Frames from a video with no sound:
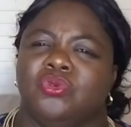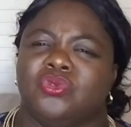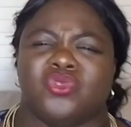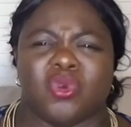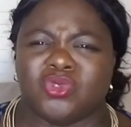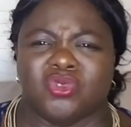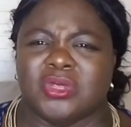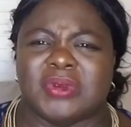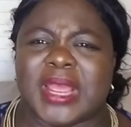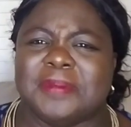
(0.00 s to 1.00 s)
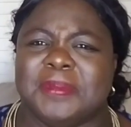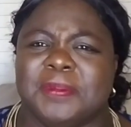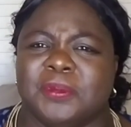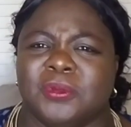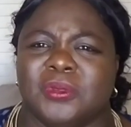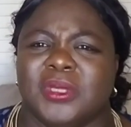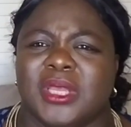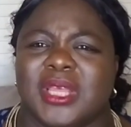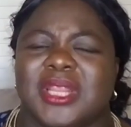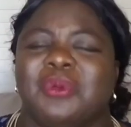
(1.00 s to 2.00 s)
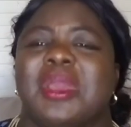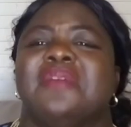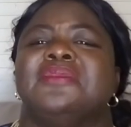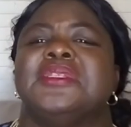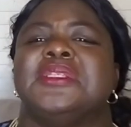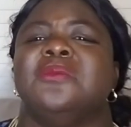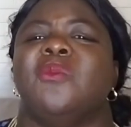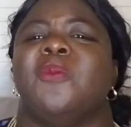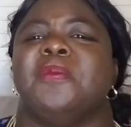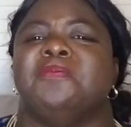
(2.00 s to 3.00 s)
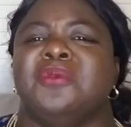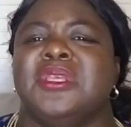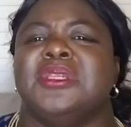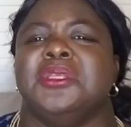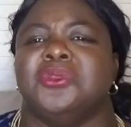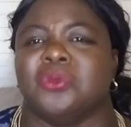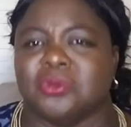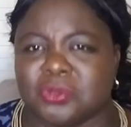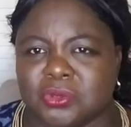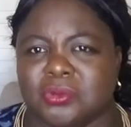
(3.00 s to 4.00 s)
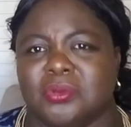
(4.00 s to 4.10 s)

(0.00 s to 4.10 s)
talk to the right people. There were even still more people he didn't talk to.